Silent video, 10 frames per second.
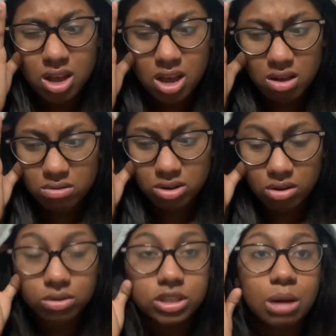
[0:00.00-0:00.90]
I don't
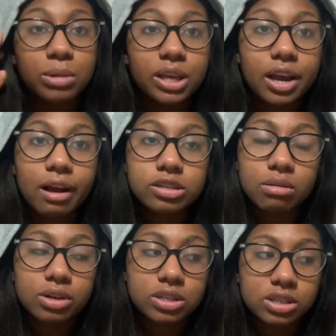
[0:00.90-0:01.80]
know. Some of the
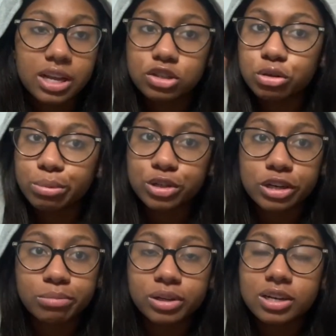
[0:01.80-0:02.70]
characteristics that you
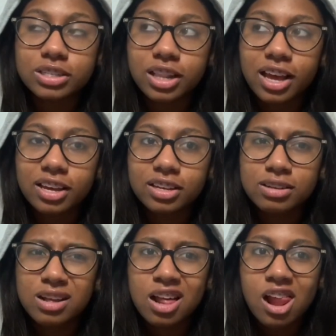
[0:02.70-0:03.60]
portray because, like,
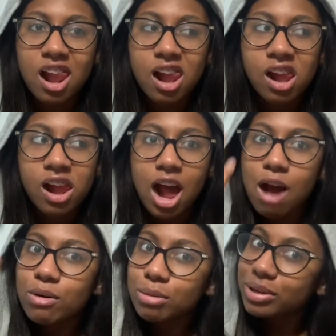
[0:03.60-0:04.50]

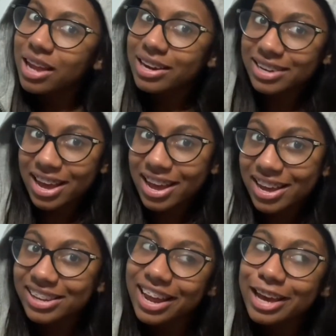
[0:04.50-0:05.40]
I want to be like
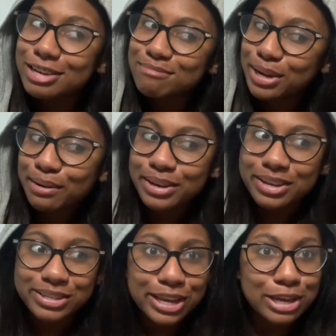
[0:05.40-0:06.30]
dad. Like, period.
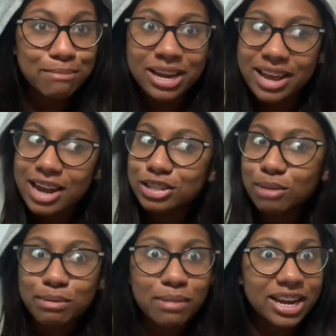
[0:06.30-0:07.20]
You say you're my daddy,
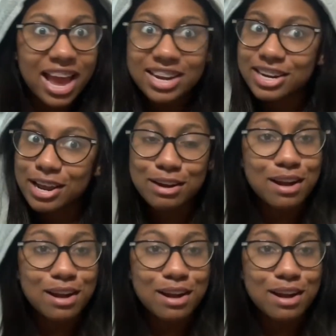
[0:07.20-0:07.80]
so be my daddy then.